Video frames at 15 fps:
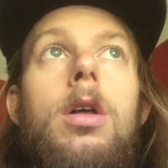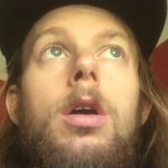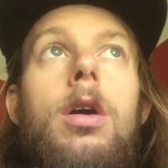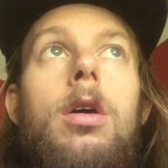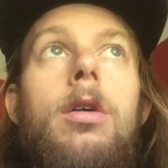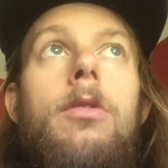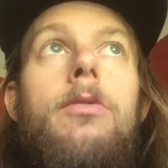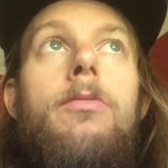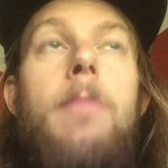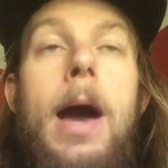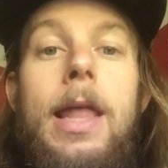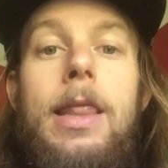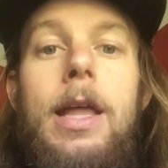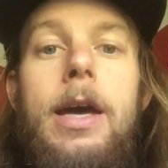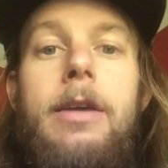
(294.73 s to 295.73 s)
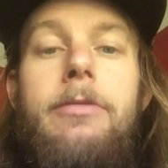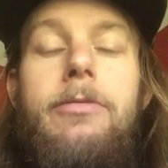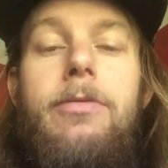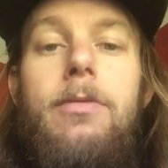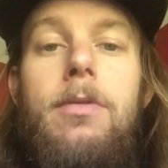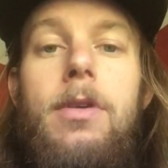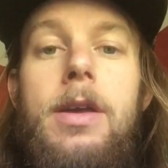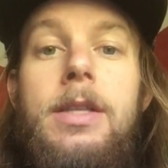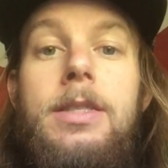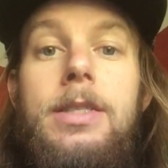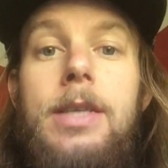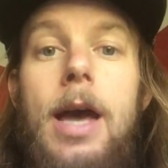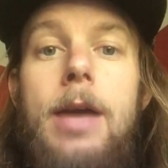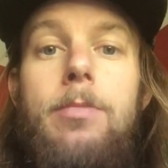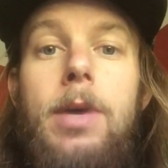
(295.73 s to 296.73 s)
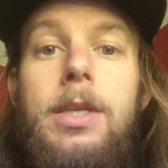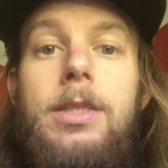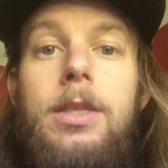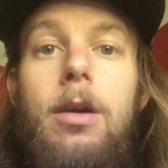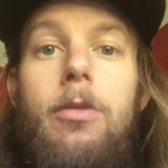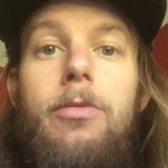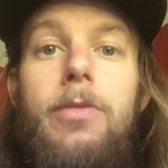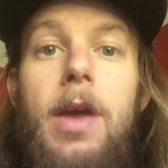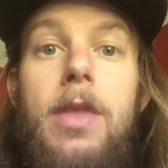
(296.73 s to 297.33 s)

of my life inside myself